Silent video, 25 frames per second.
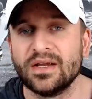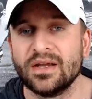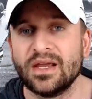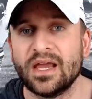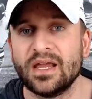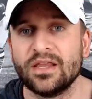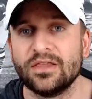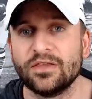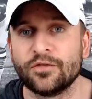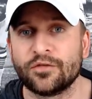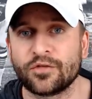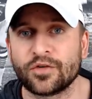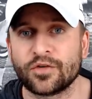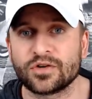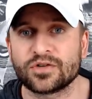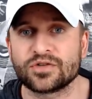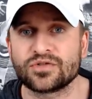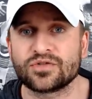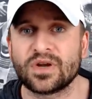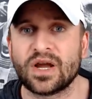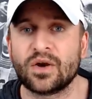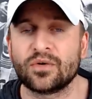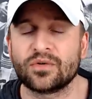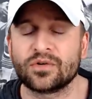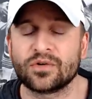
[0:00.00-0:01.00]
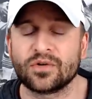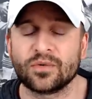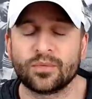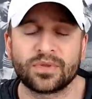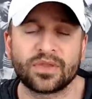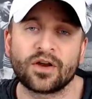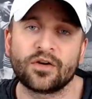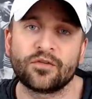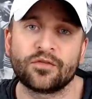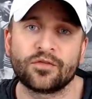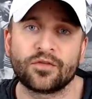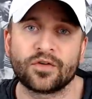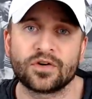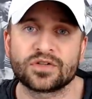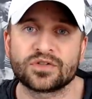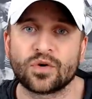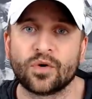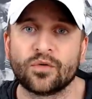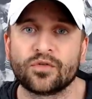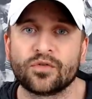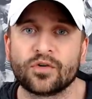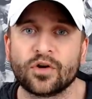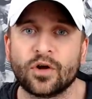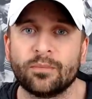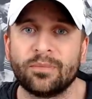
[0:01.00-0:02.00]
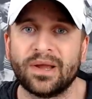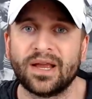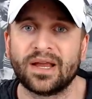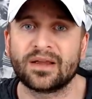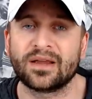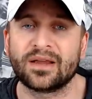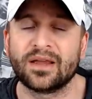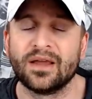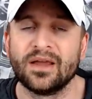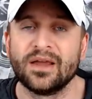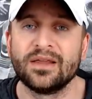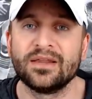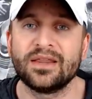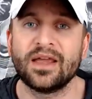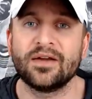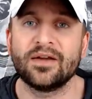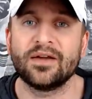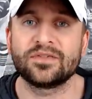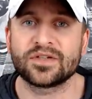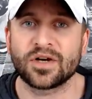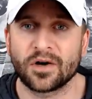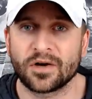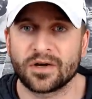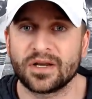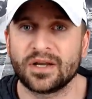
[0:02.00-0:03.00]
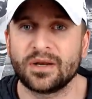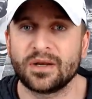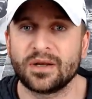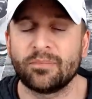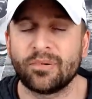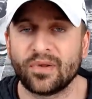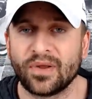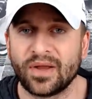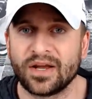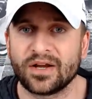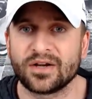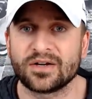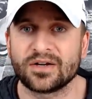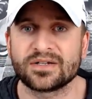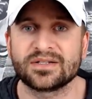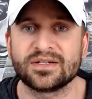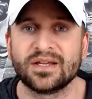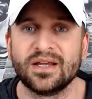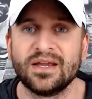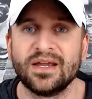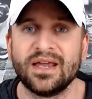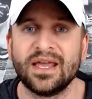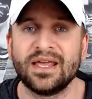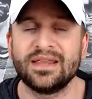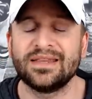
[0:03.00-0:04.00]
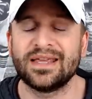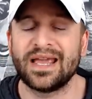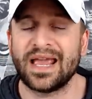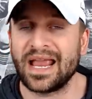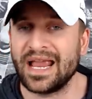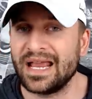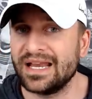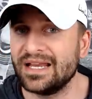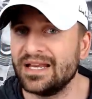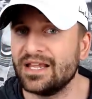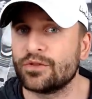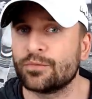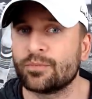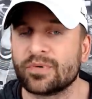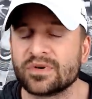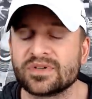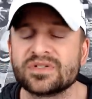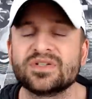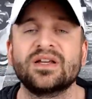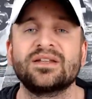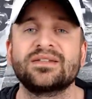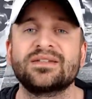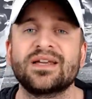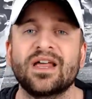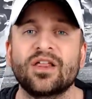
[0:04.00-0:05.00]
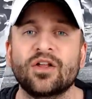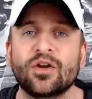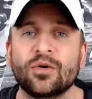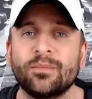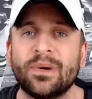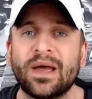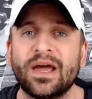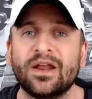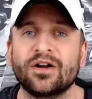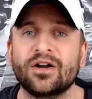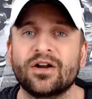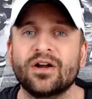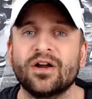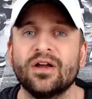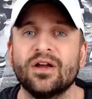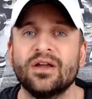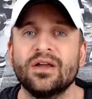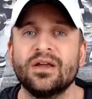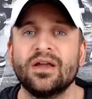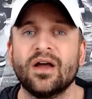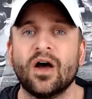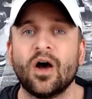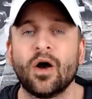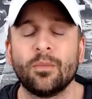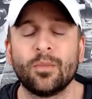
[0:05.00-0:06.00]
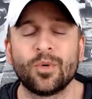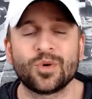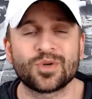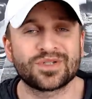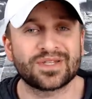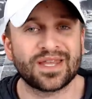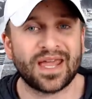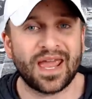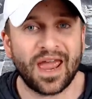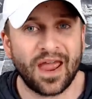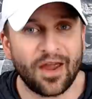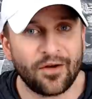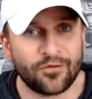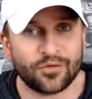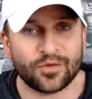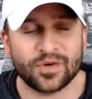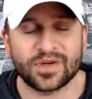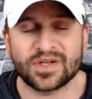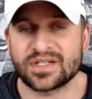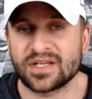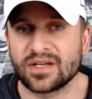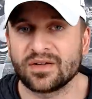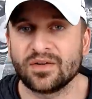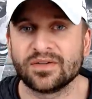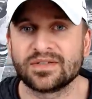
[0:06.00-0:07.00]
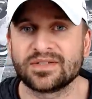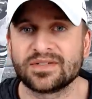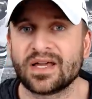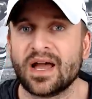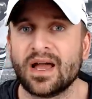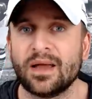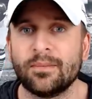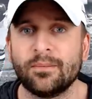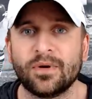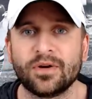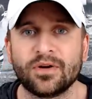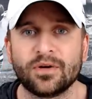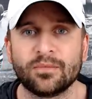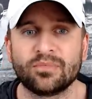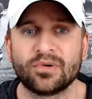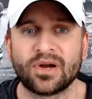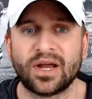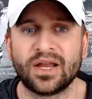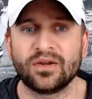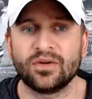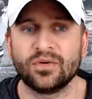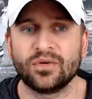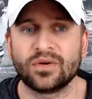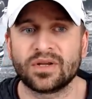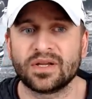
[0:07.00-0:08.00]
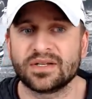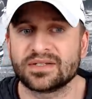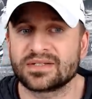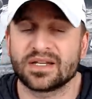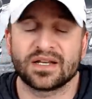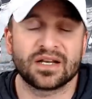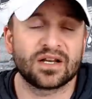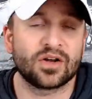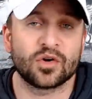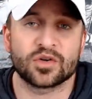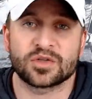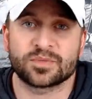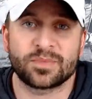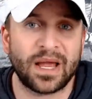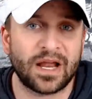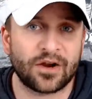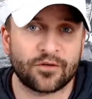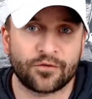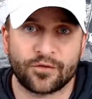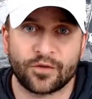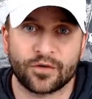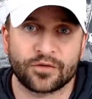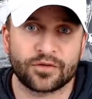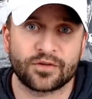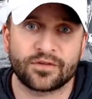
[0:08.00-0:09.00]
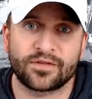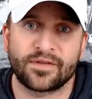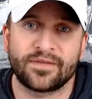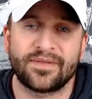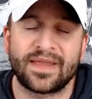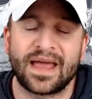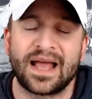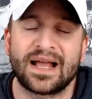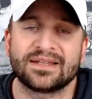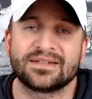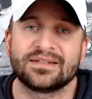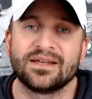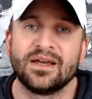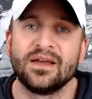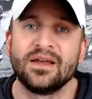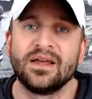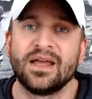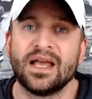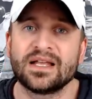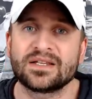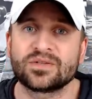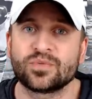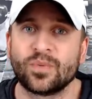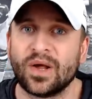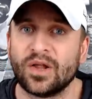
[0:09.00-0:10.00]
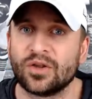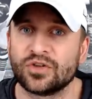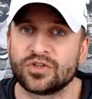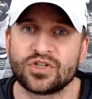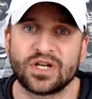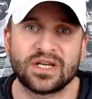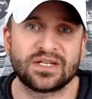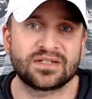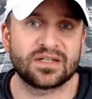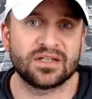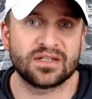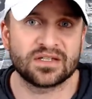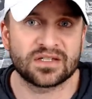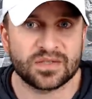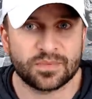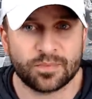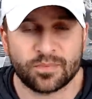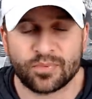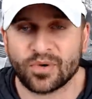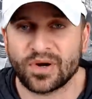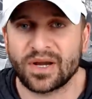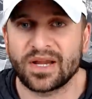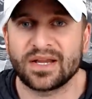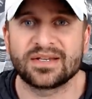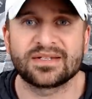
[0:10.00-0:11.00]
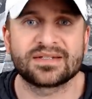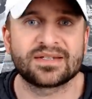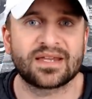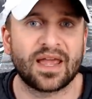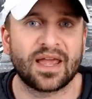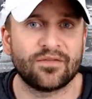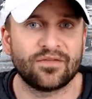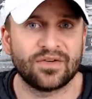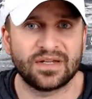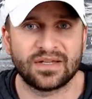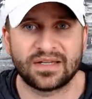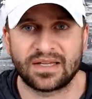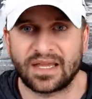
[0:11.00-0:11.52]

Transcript: in the first round or with their first overall pick. They have targeted players in the 80th percentile or better almost every single time under Brian Gutekunst. And it goes back further than that as well. Jason Spriggs, Kevin